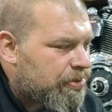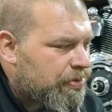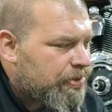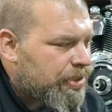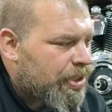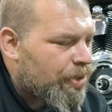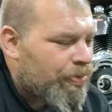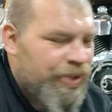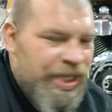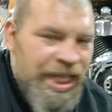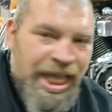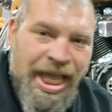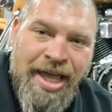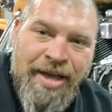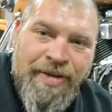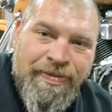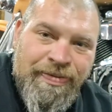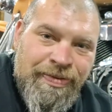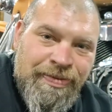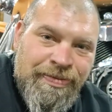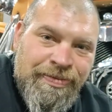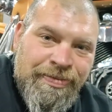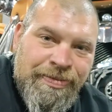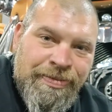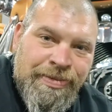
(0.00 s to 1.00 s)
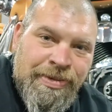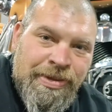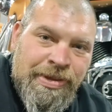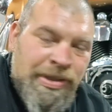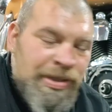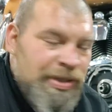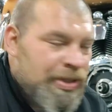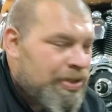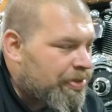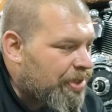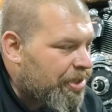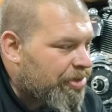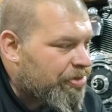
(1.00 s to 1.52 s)
that we have
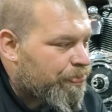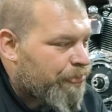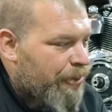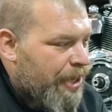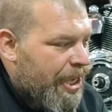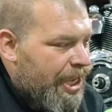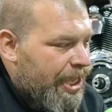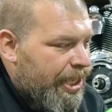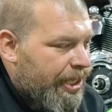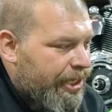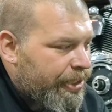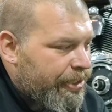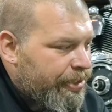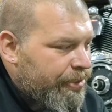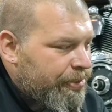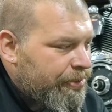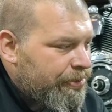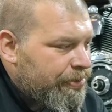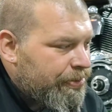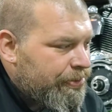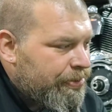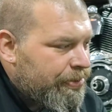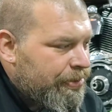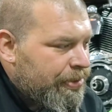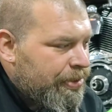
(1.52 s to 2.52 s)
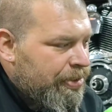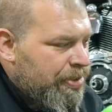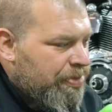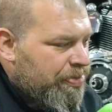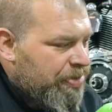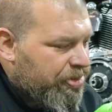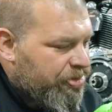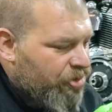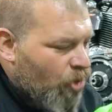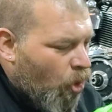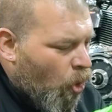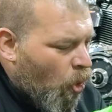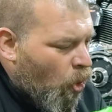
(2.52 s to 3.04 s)
that's bad.
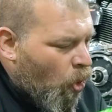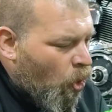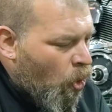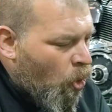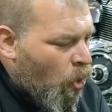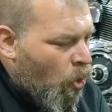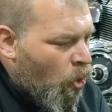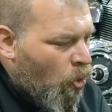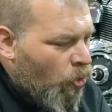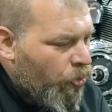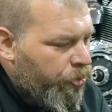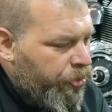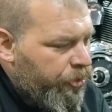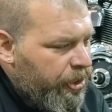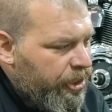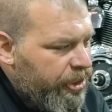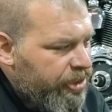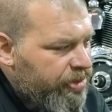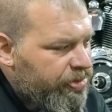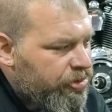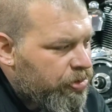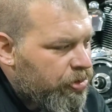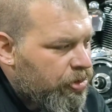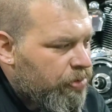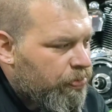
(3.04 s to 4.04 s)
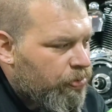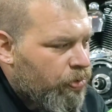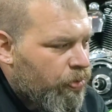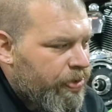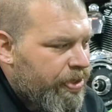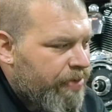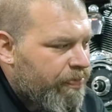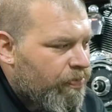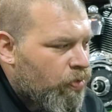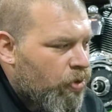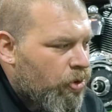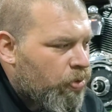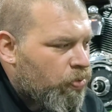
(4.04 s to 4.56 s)
This whole thing is good, but we
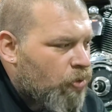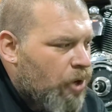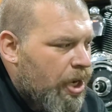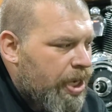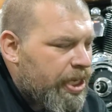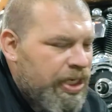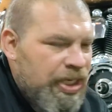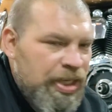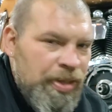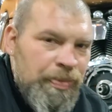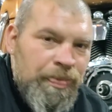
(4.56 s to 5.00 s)
have one winding